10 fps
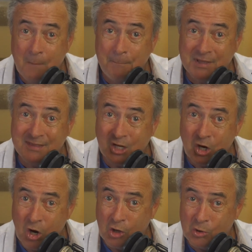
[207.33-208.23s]
but the
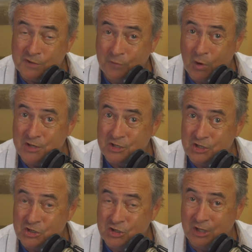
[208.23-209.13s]
caller's voice is
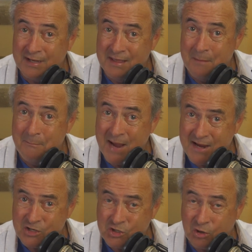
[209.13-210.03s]
still in the
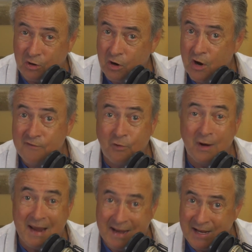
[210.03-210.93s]
master
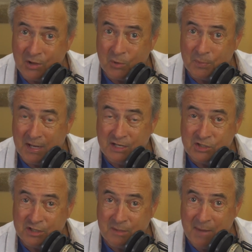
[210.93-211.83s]
for any other place
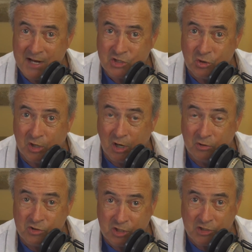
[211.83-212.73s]
that the master
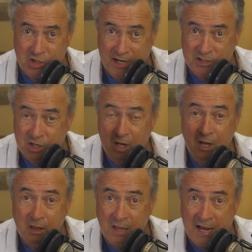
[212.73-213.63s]
goes, such as
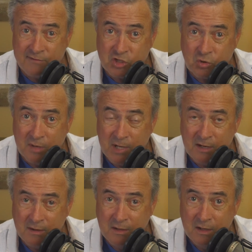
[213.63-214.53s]
live
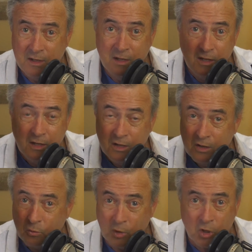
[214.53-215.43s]
streaming,
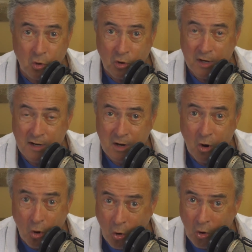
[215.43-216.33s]
recording,
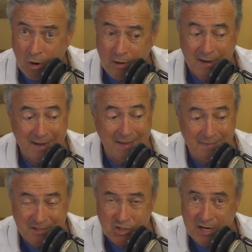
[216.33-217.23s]
or in
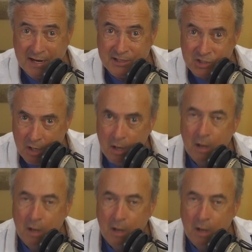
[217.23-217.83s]
this case,